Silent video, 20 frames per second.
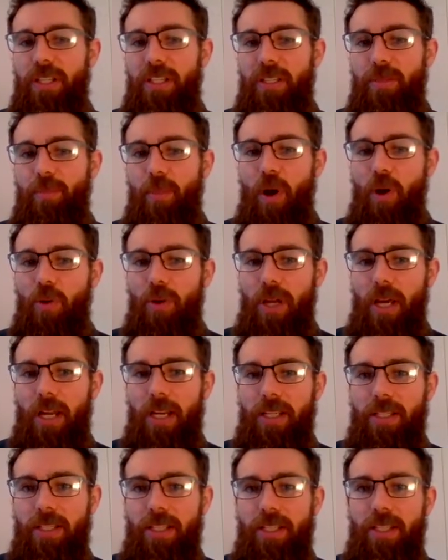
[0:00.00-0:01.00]
spiral
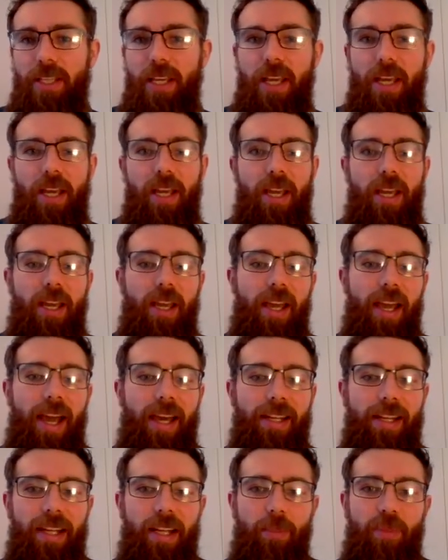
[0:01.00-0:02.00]
galaxies
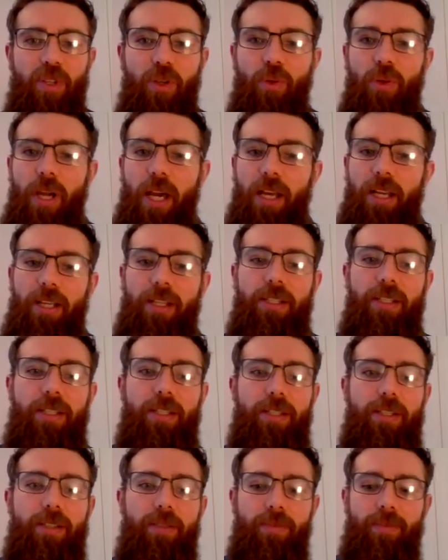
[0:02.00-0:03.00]
and elliptical
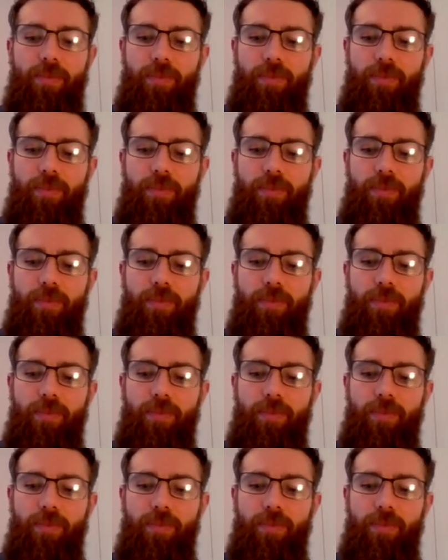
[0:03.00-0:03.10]
galaxies.